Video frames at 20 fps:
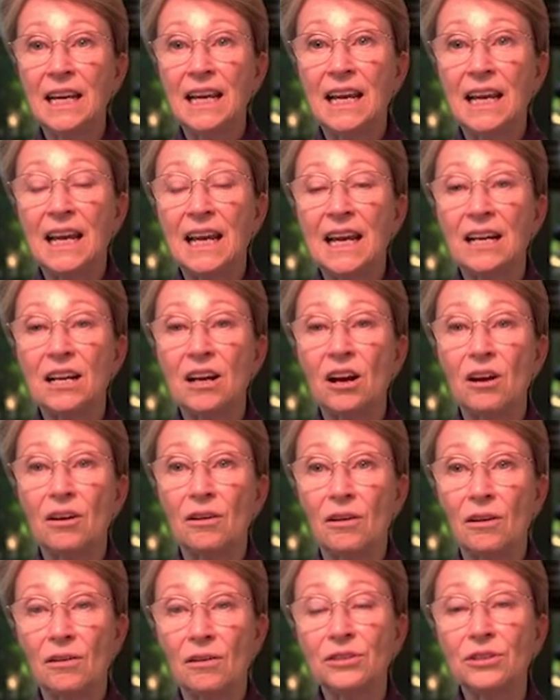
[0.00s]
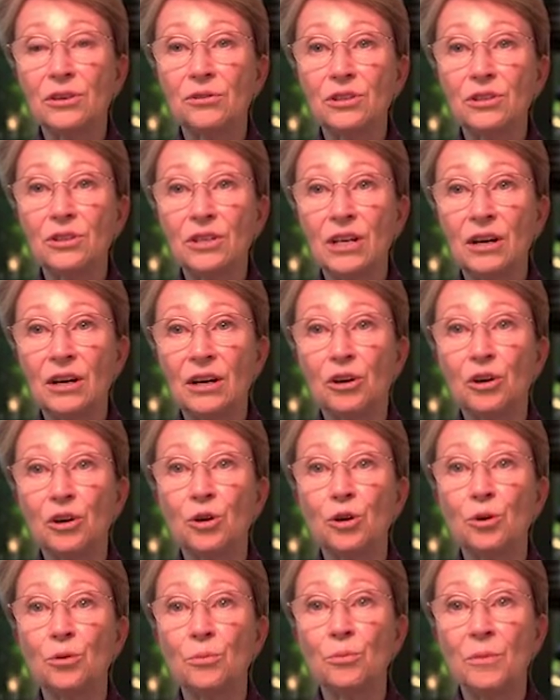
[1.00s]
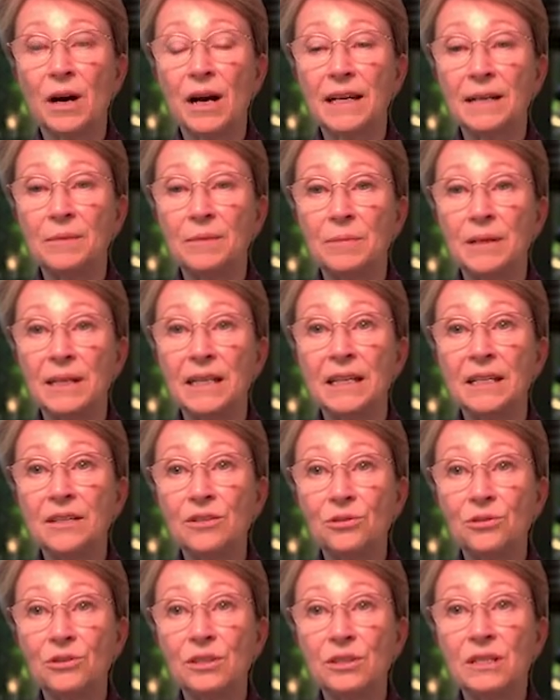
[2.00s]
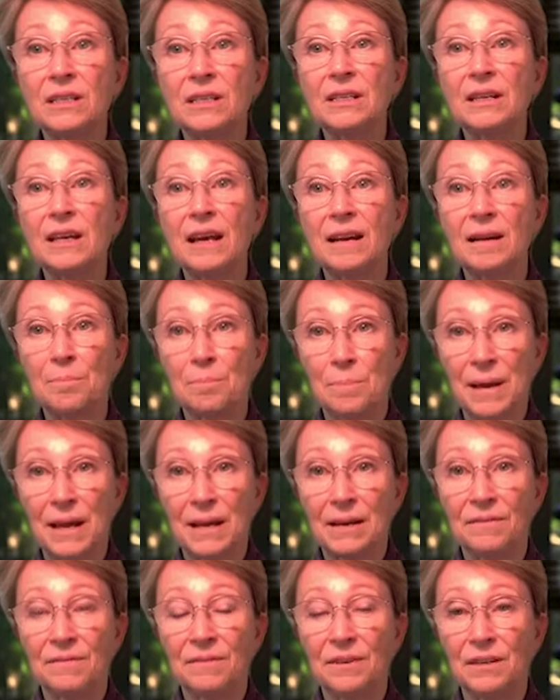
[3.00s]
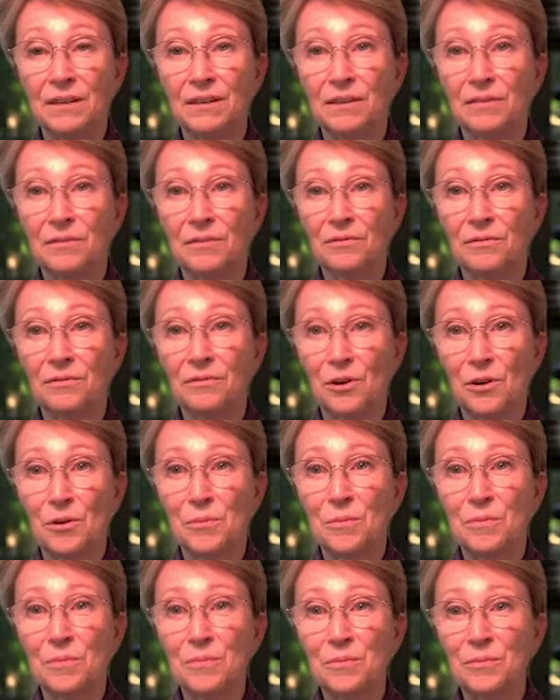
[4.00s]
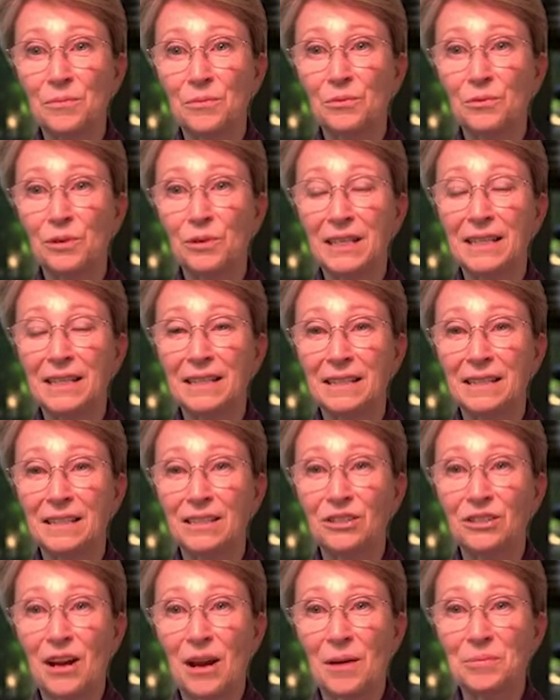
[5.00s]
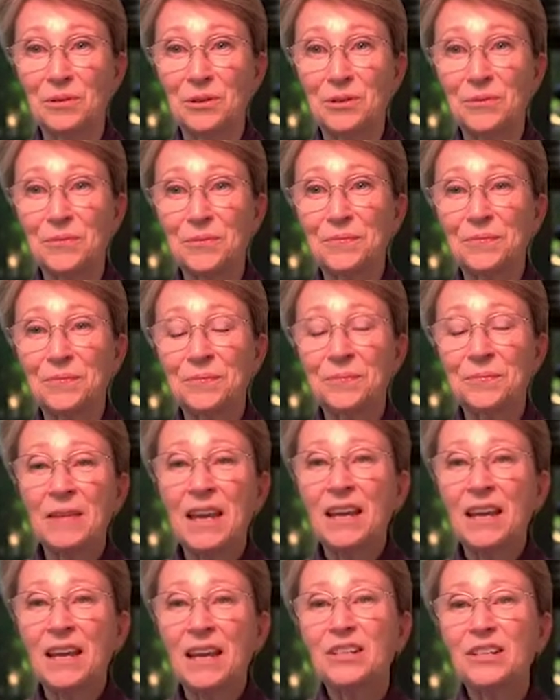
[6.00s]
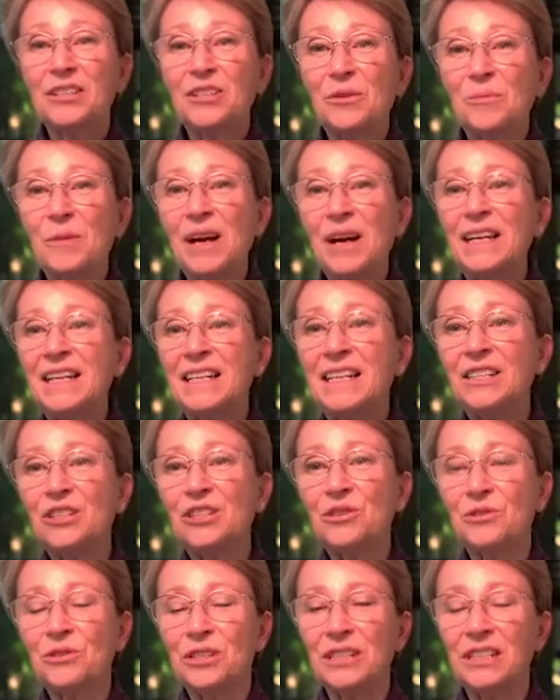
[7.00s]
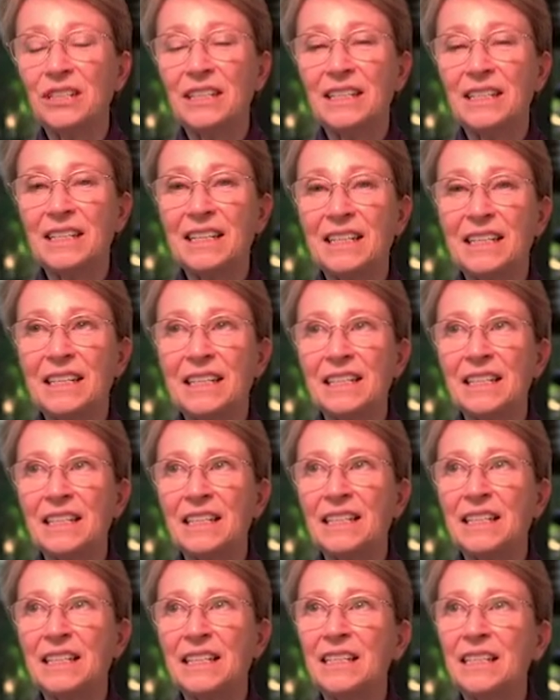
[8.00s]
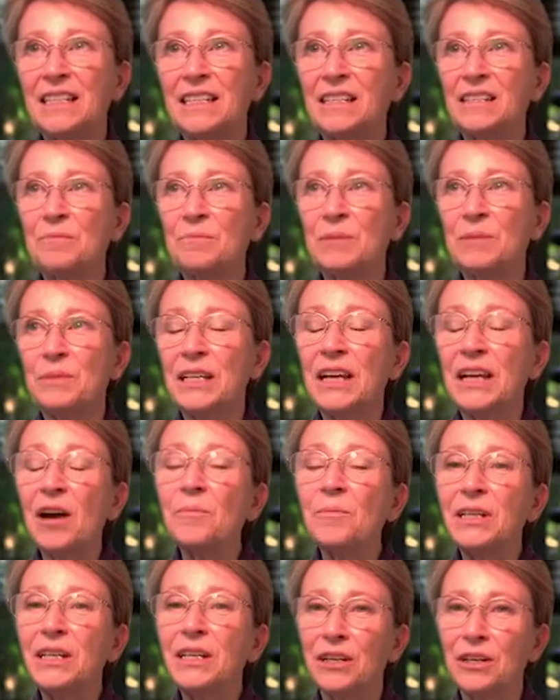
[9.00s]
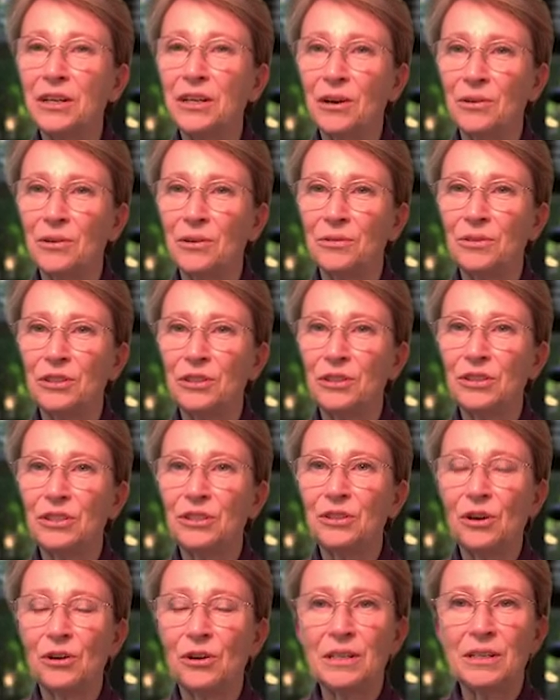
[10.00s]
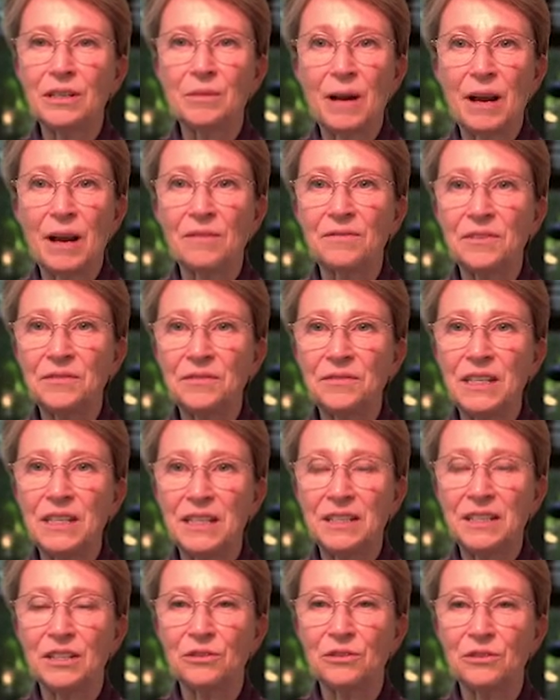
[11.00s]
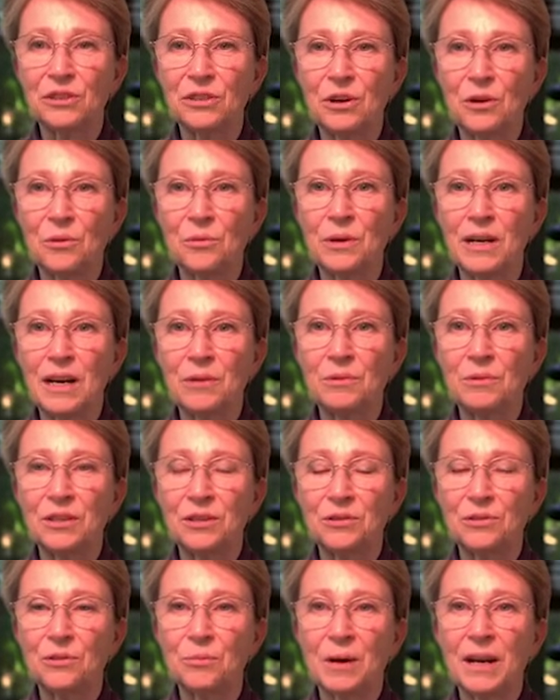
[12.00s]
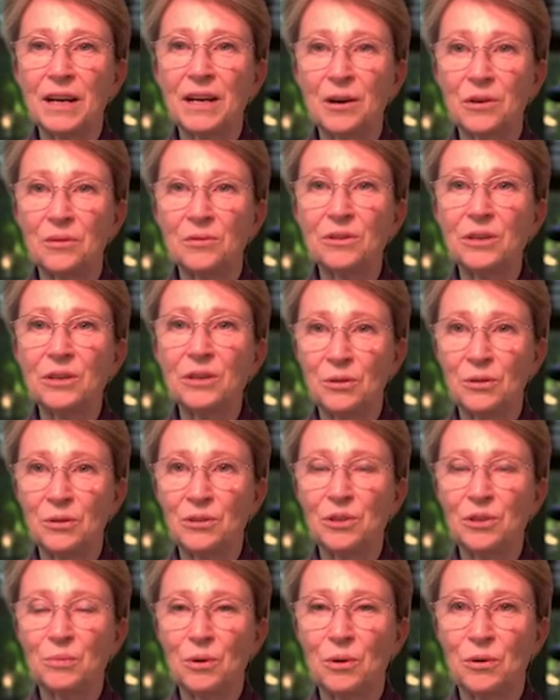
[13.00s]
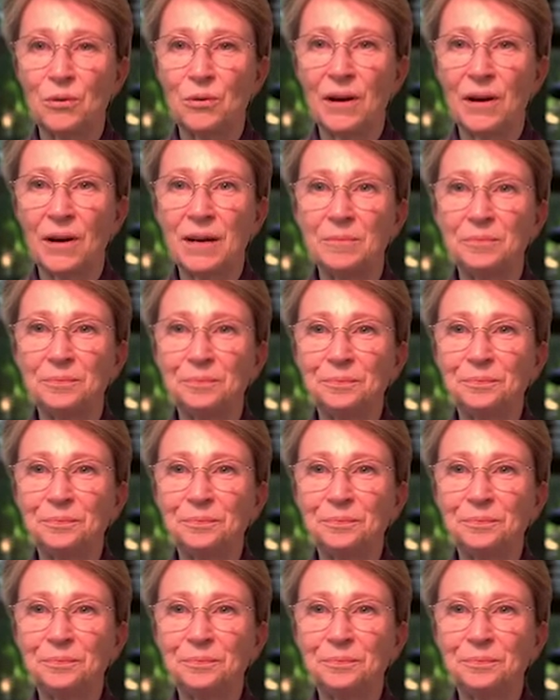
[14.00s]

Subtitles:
and I'll also share who might be interested and benefit from reading this chapter. So my interest in becoming a coach started about 15 years ago when I went through my own coach program.